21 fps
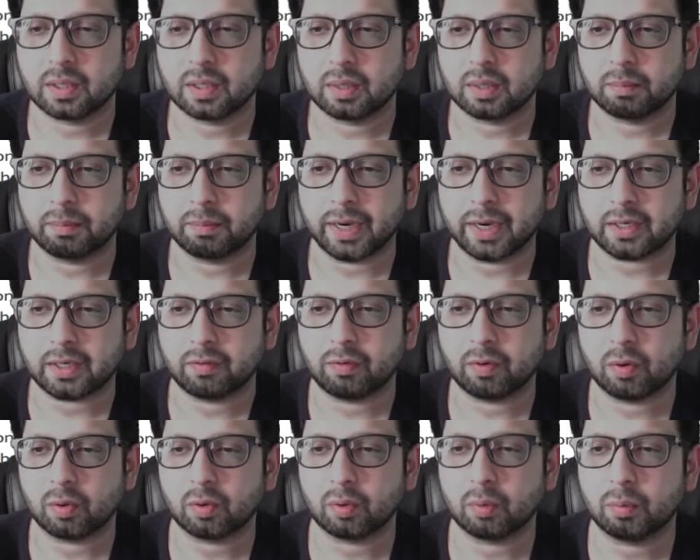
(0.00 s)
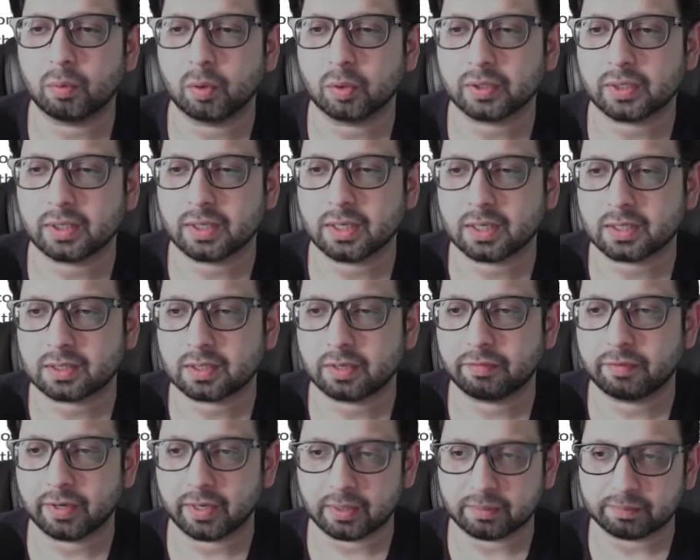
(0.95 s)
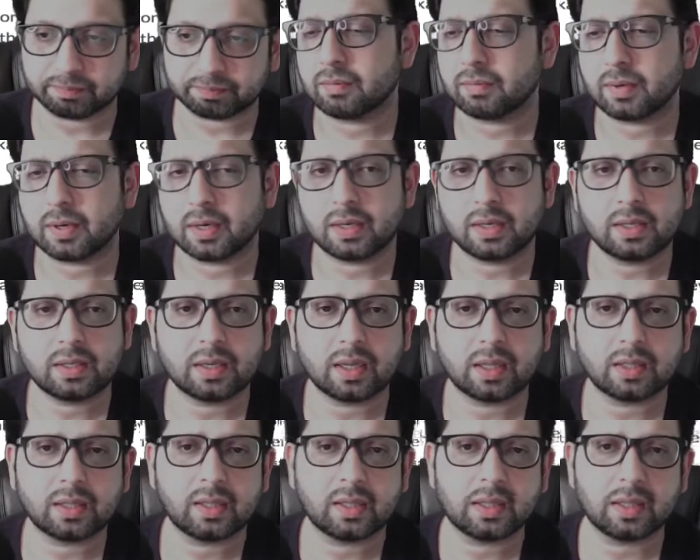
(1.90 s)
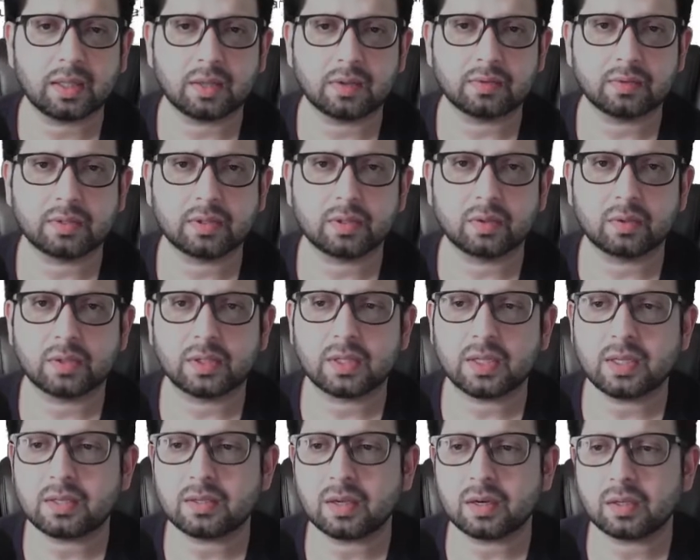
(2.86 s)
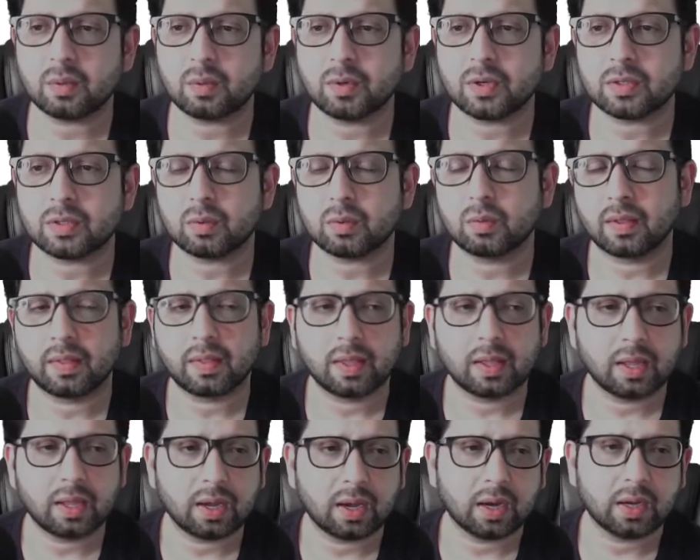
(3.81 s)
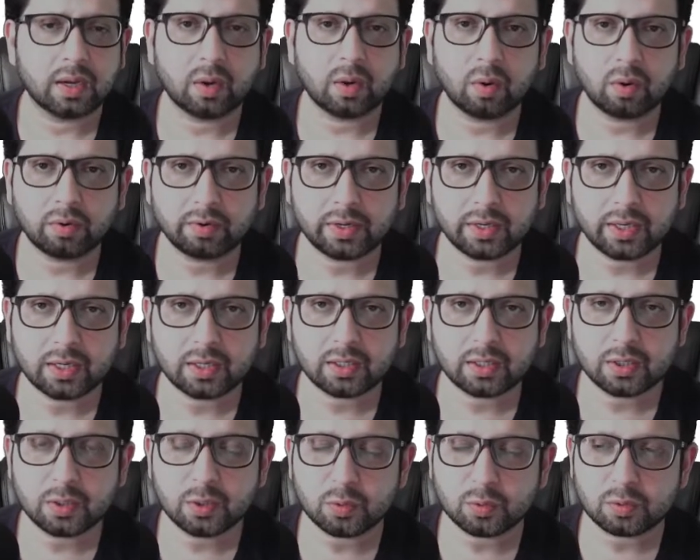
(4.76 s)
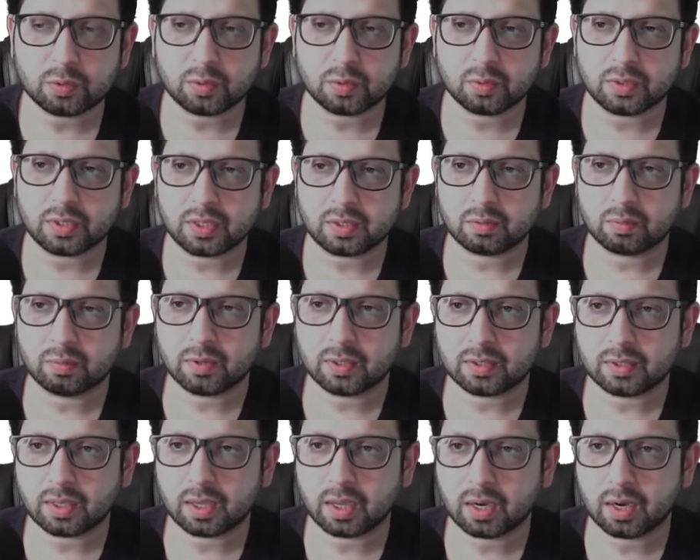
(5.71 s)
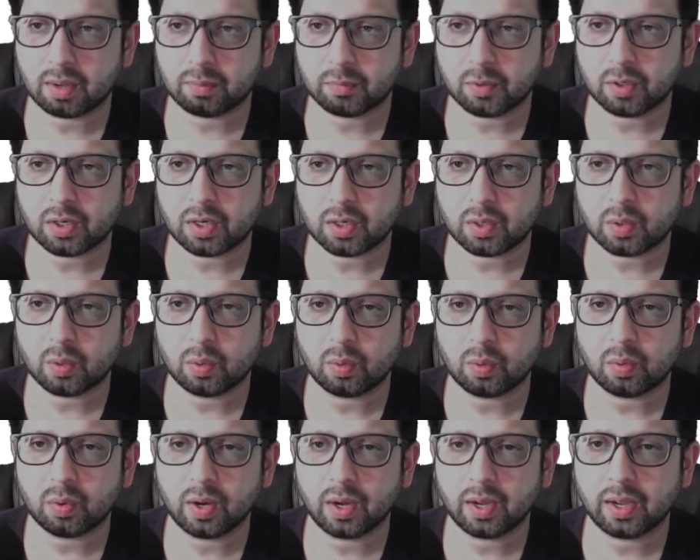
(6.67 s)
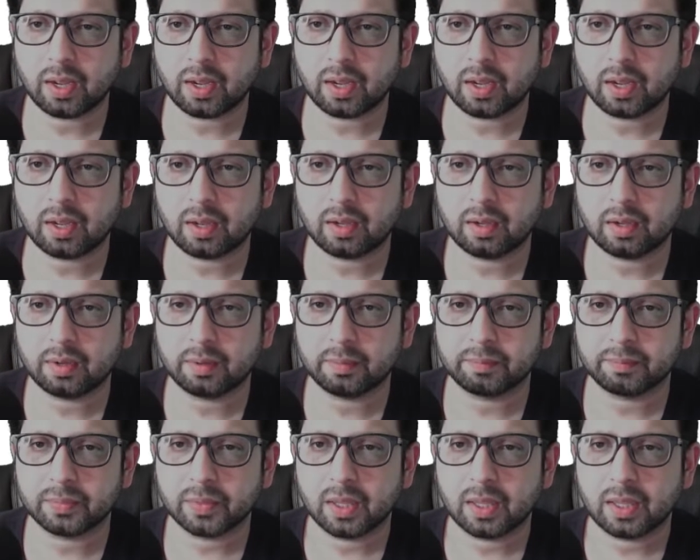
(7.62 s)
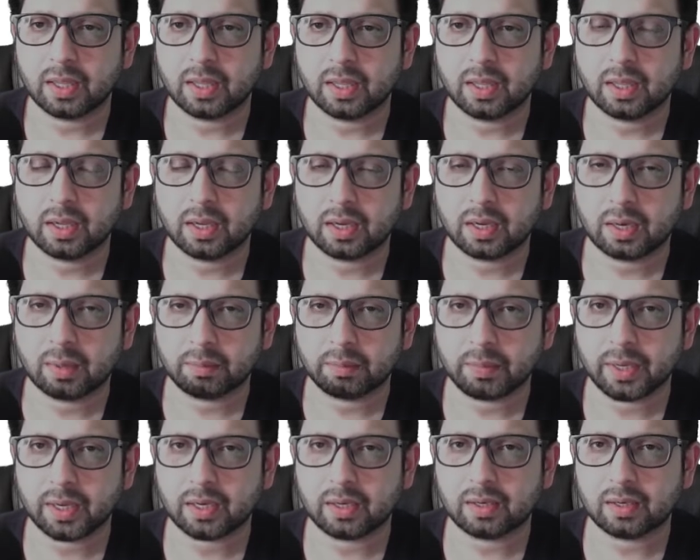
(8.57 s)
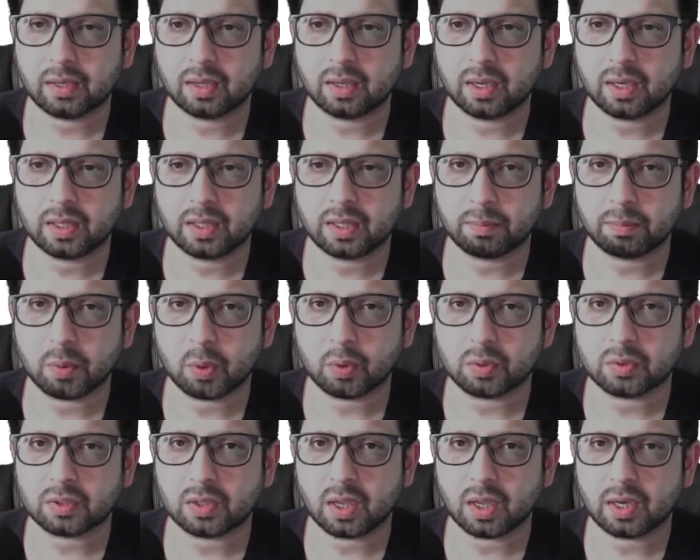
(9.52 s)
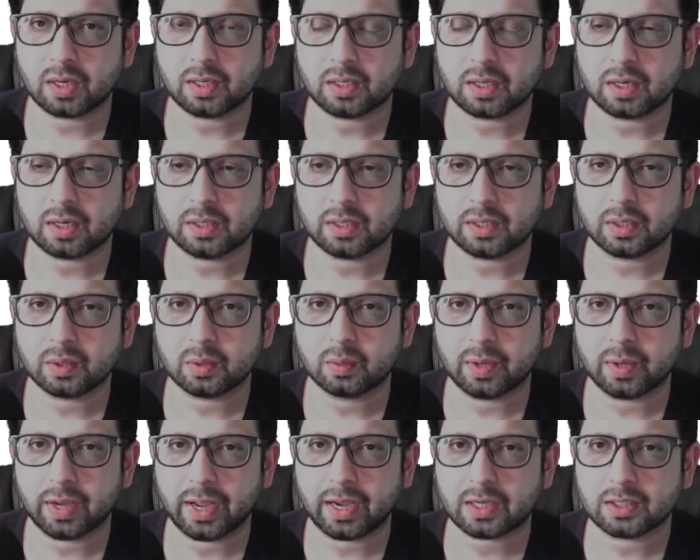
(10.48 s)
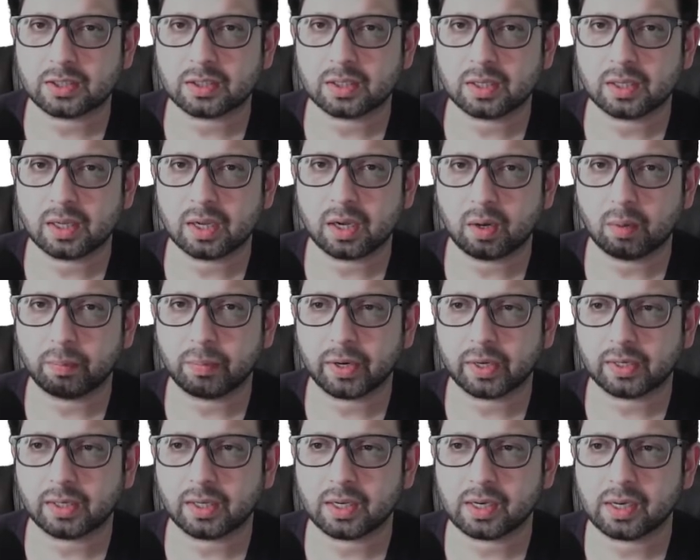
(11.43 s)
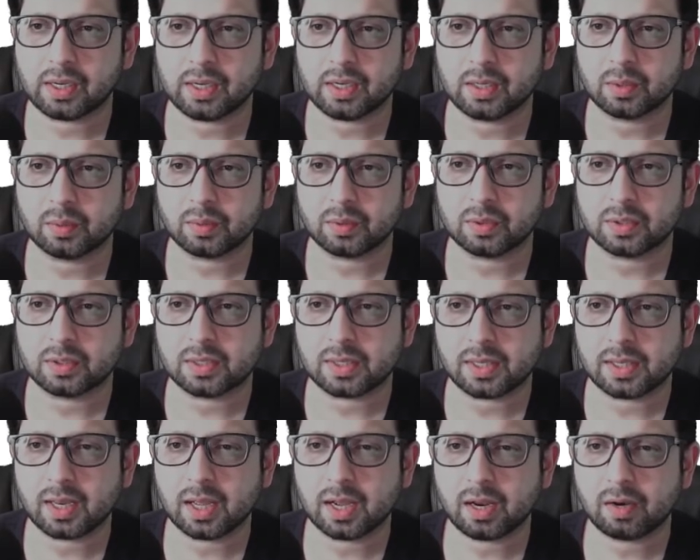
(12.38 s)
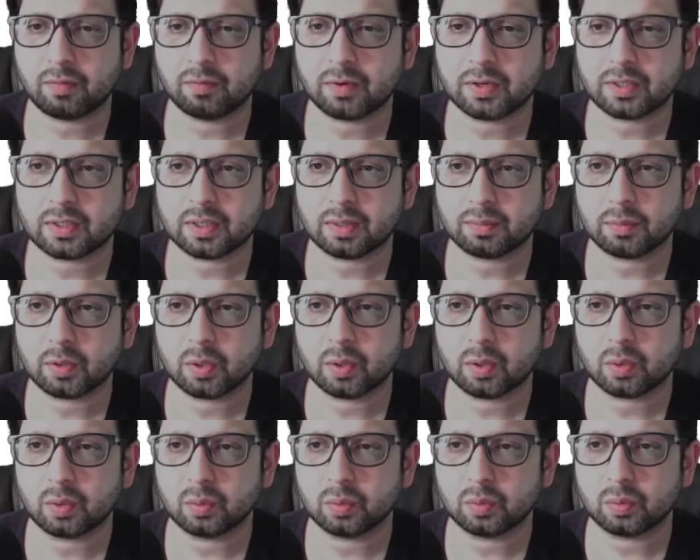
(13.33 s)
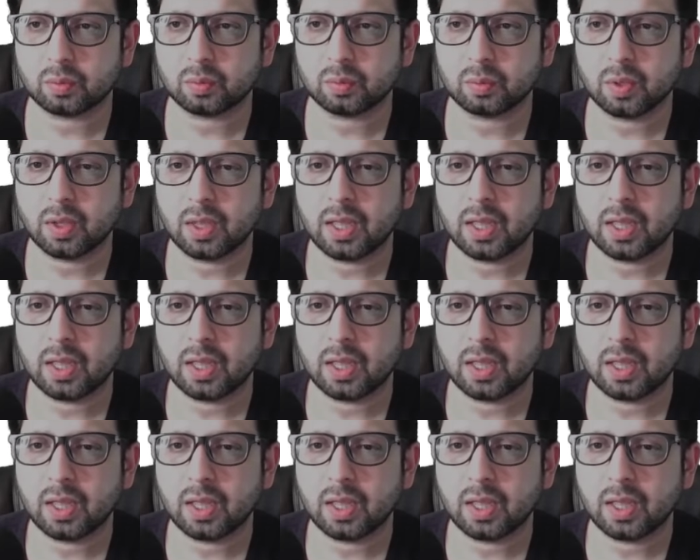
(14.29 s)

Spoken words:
by default robot.txt file, nothing else. So these are the ones who I already introduced you these ones, and I'm gonna go in a bit in the post and telling you actually how practically you could see that. First, I'm gonna go to